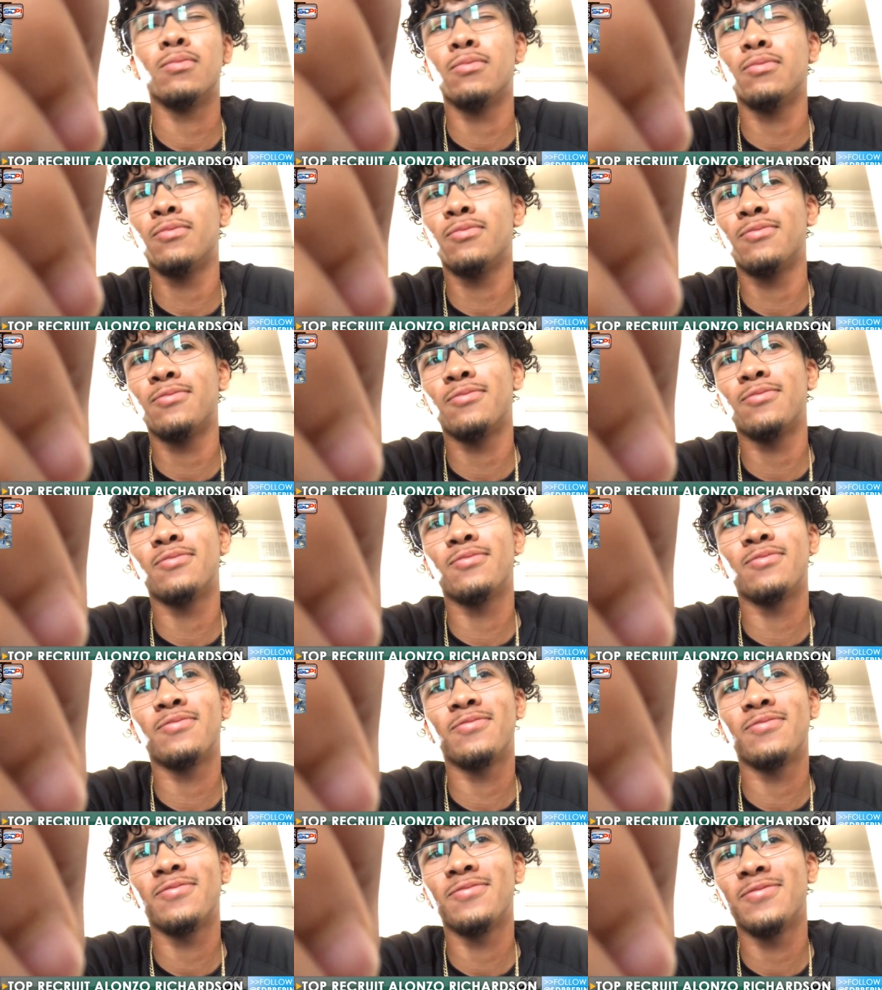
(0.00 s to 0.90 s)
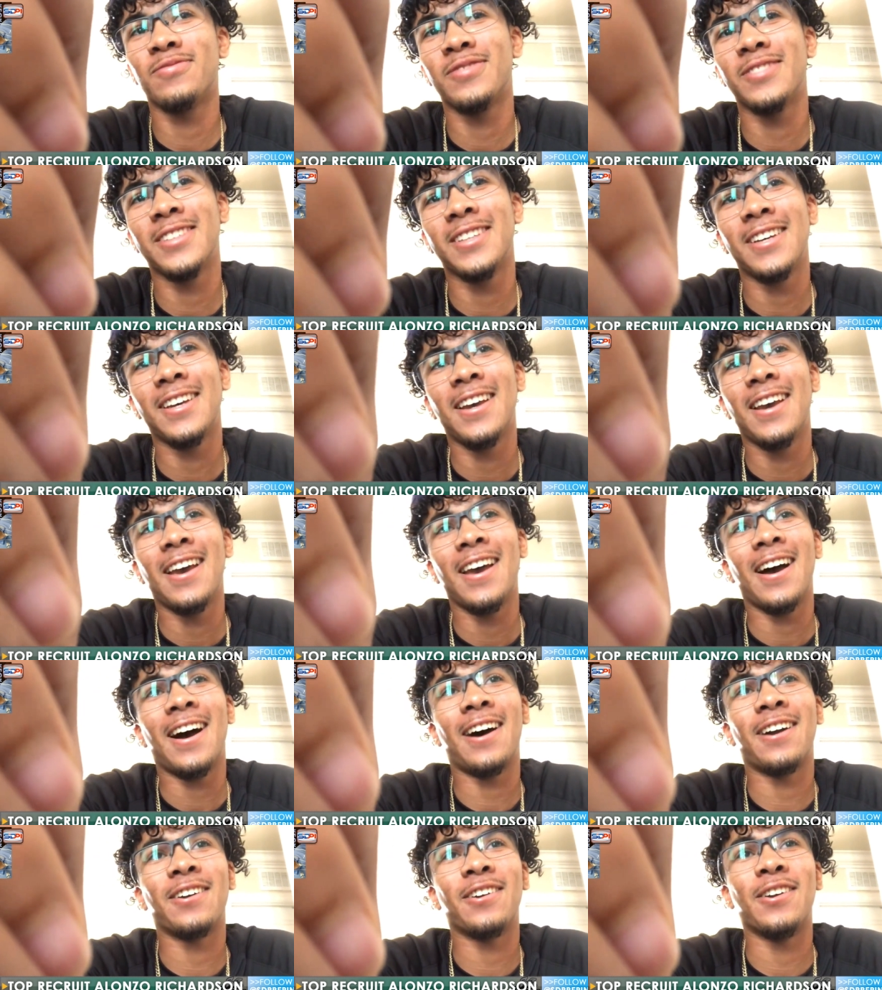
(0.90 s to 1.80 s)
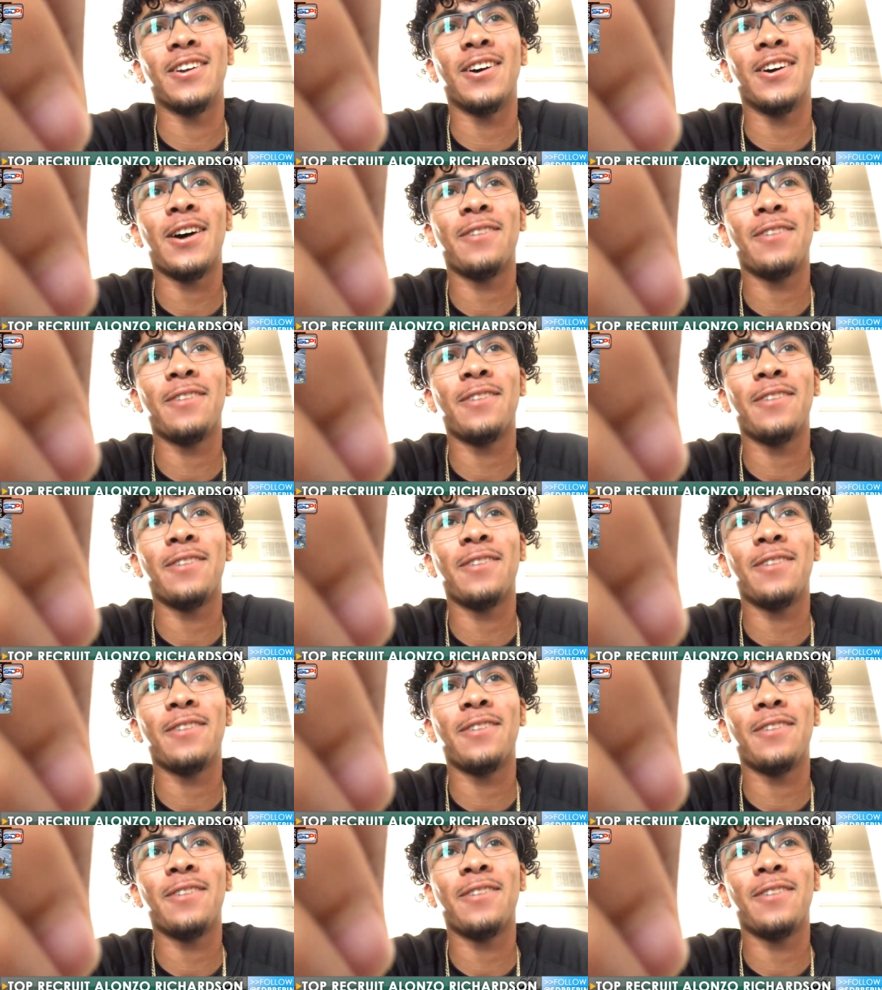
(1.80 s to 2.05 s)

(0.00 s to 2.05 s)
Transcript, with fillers: mm, I don't know.